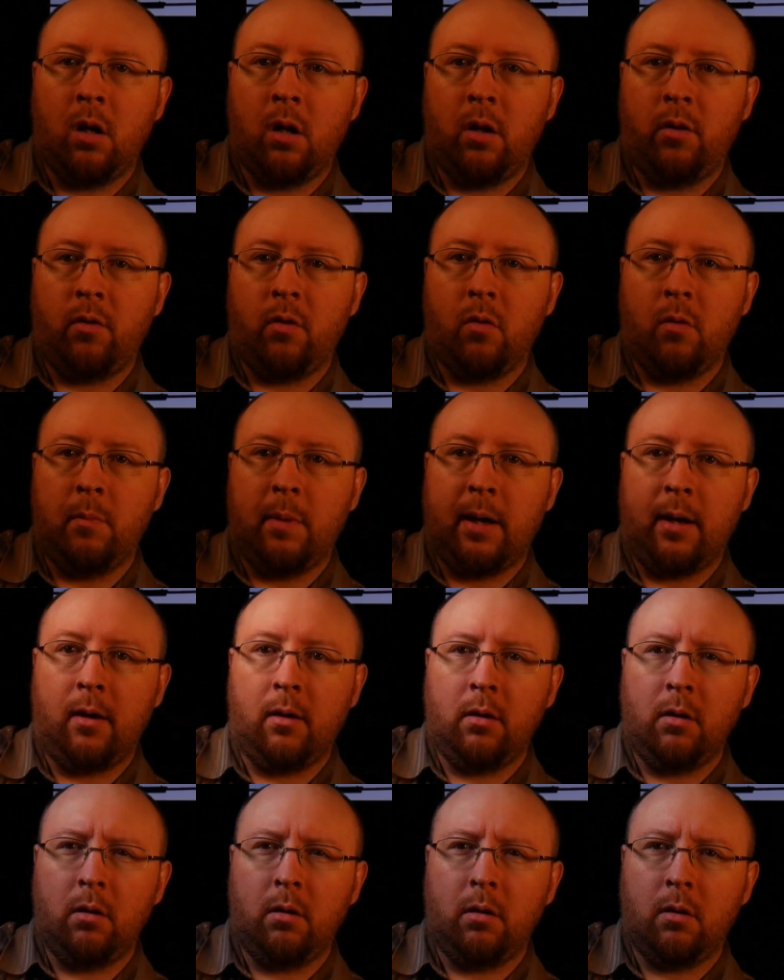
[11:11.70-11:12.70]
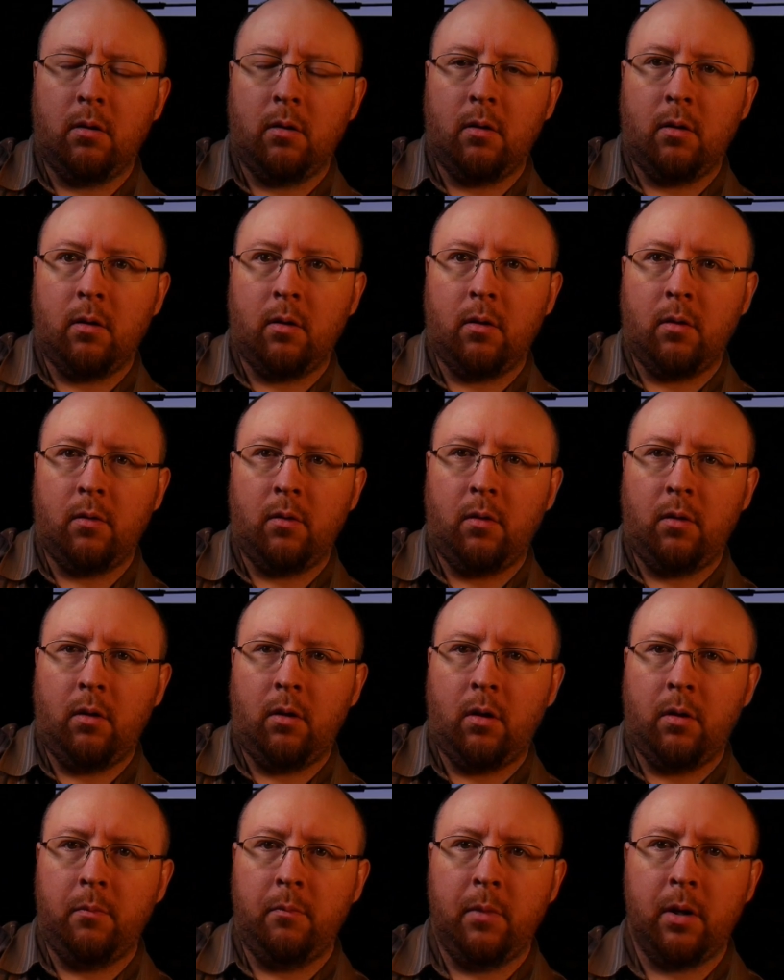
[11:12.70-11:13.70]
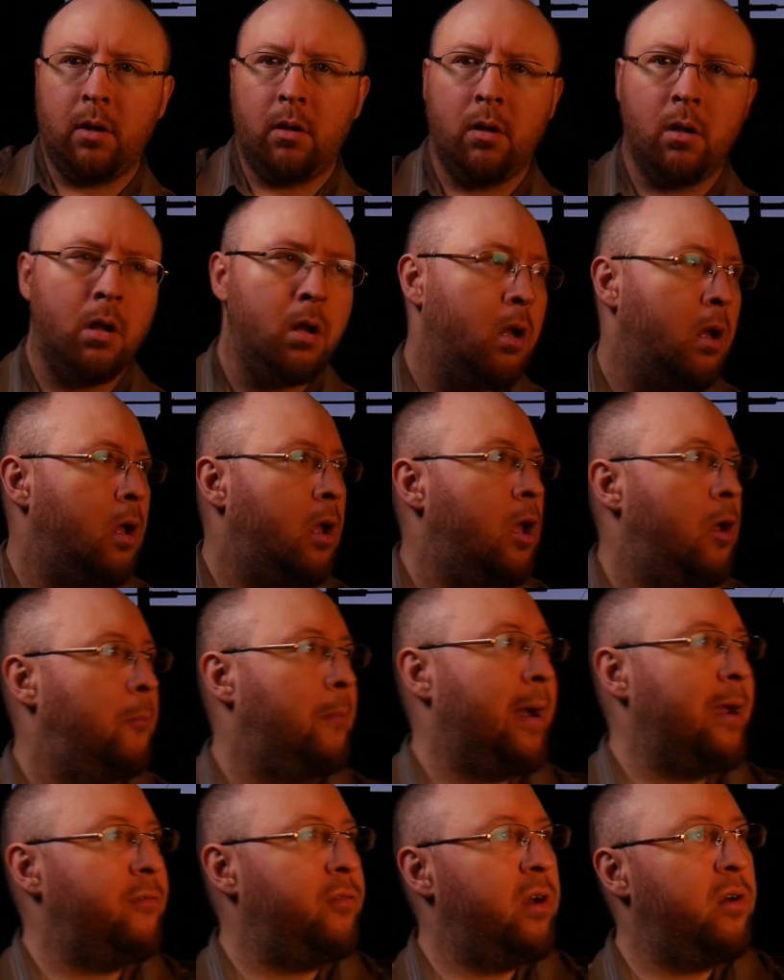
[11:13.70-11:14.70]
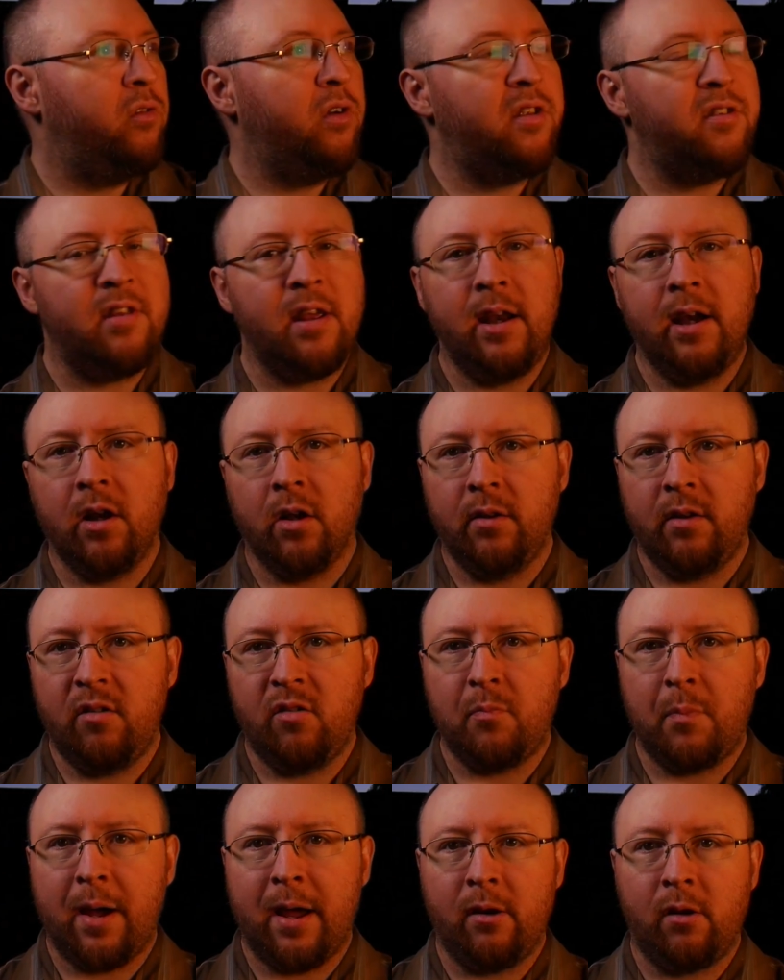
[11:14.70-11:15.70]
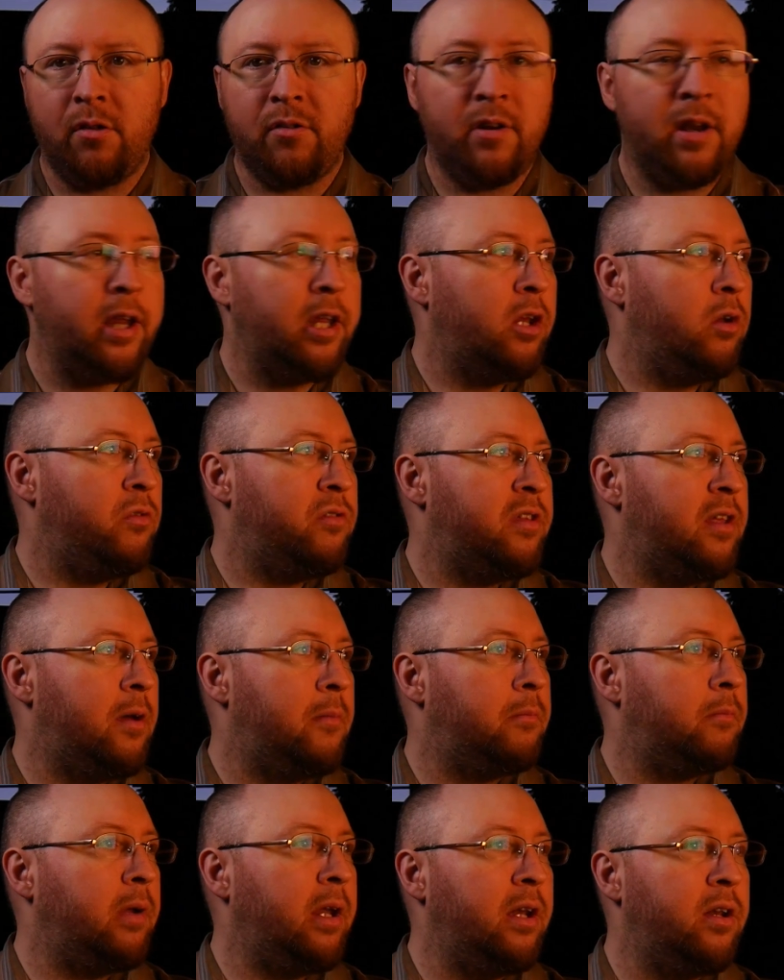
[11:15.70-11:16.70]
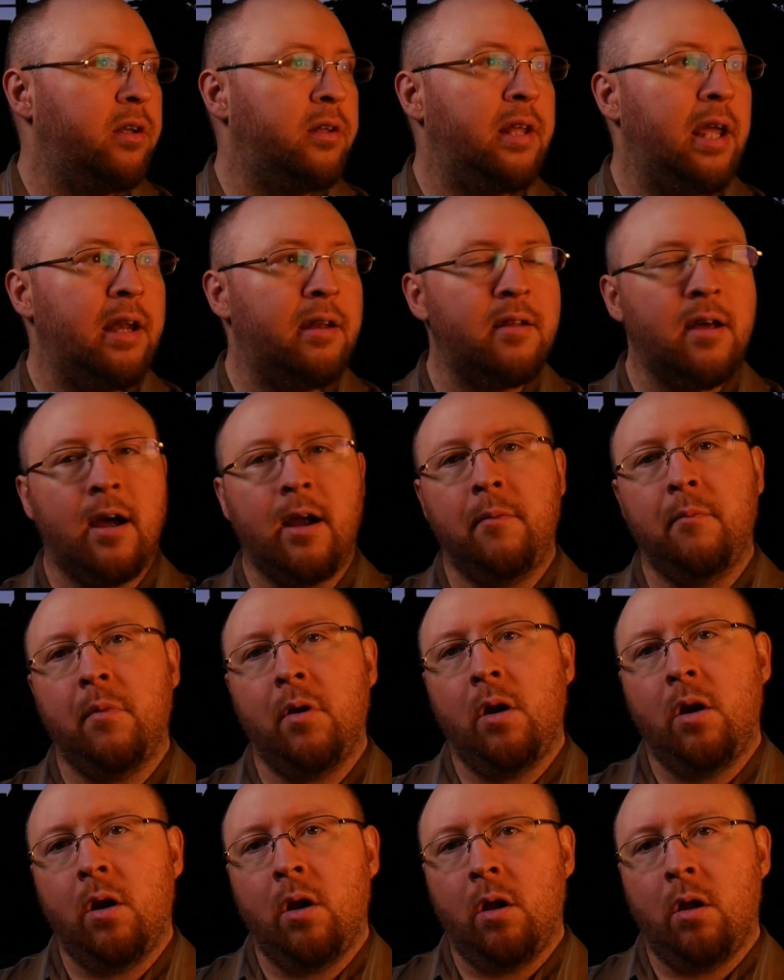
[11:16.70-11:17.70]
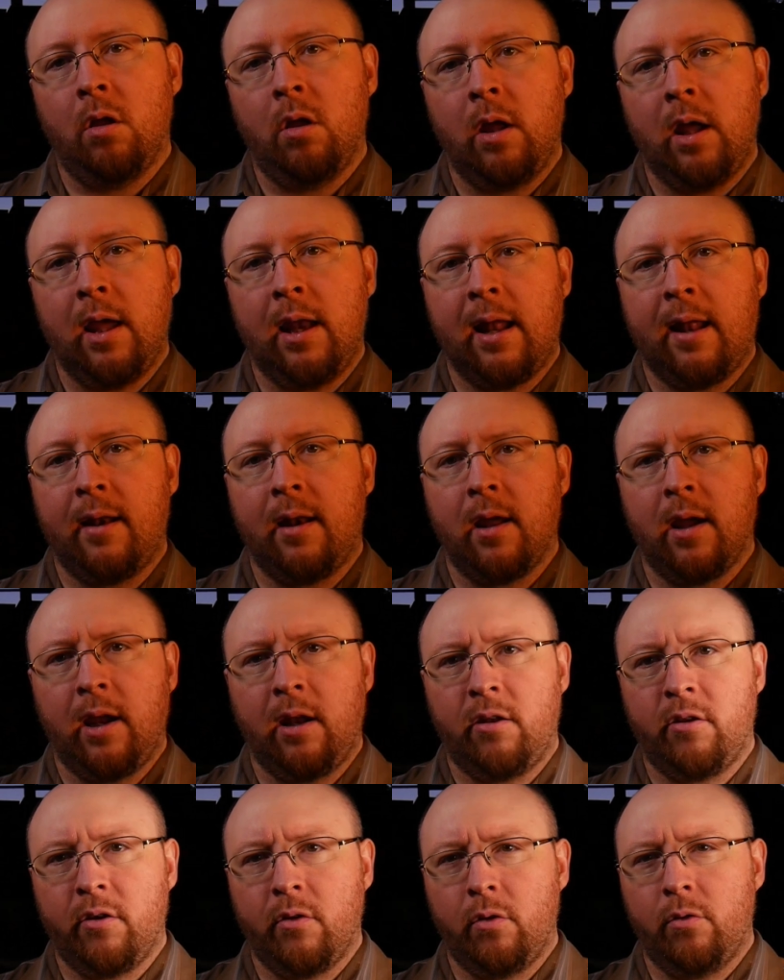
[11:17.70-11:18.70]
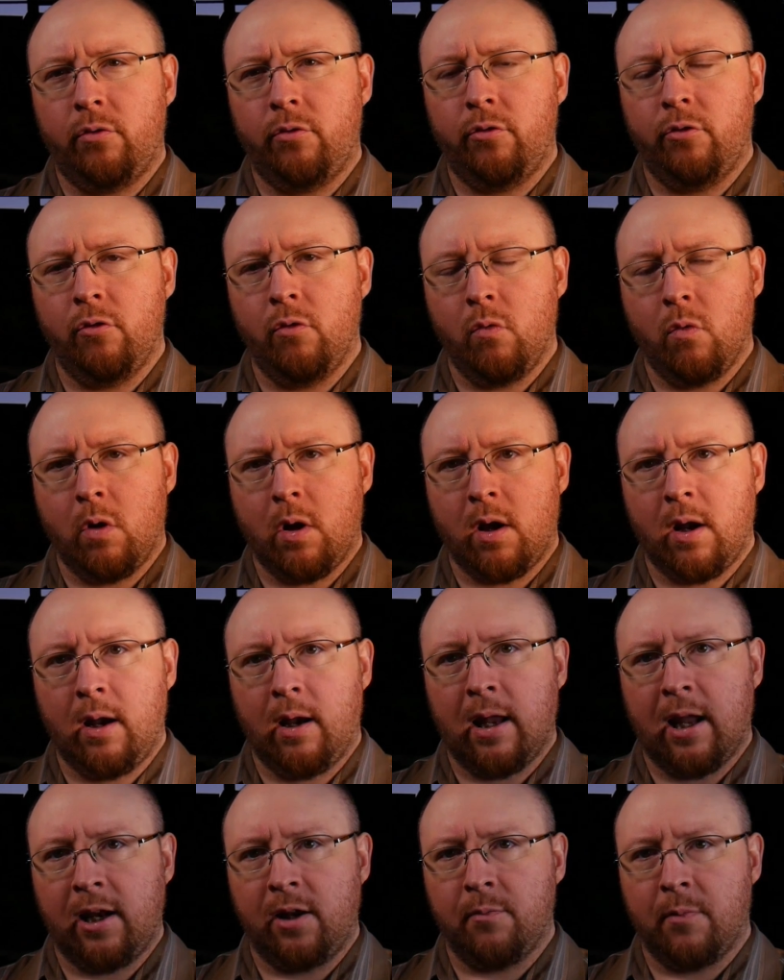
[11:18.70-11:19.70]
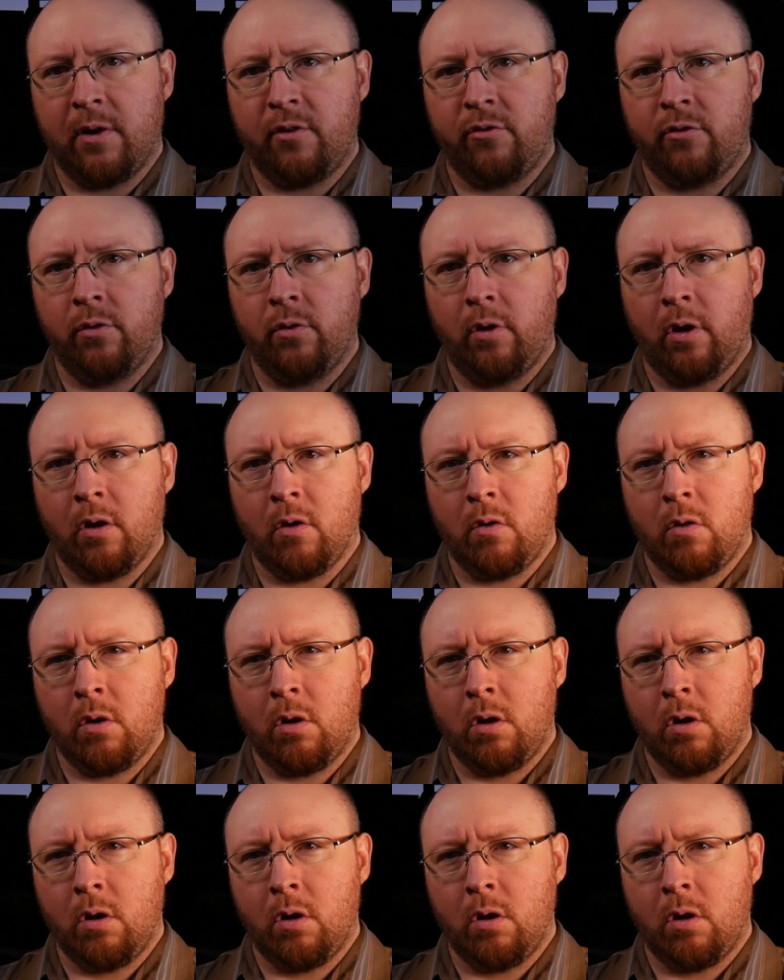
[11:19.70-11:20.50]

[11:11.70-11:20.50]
Let's go about the middle. My favorite setting on these panels, and I use them in the daytime and at night to light my studio